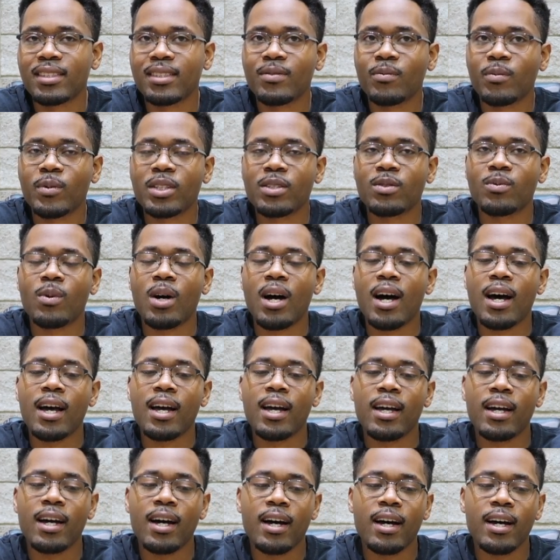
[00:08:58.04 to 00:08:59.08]
which is
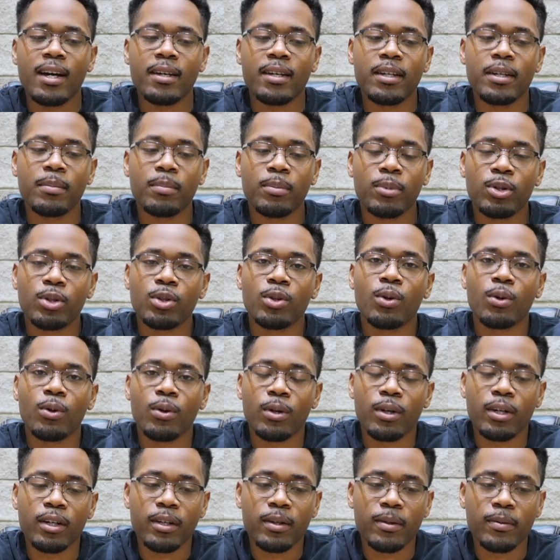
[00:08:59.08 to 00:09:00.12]
why I
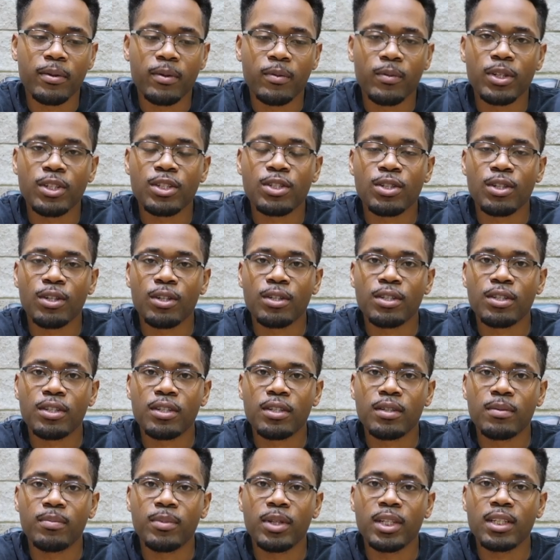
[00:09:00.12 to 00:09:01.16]
implore the
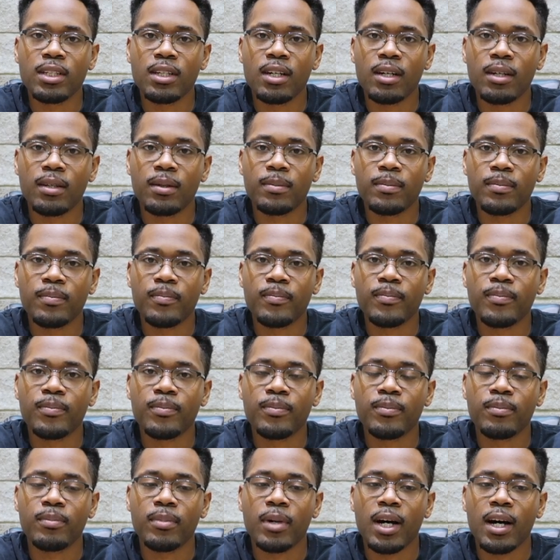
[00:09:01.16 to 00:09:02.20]
research be done
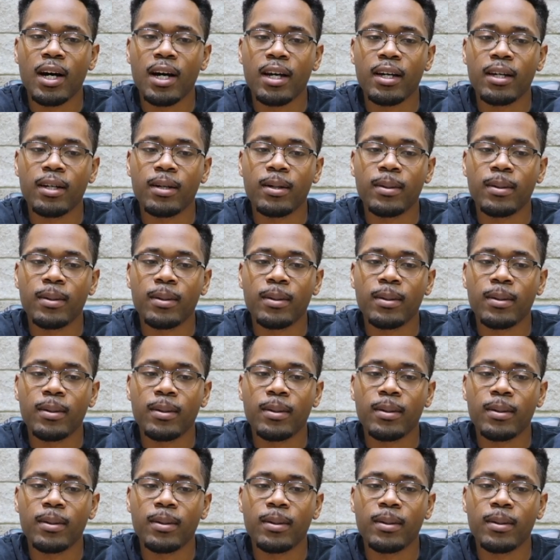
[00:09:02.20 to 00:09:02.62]
by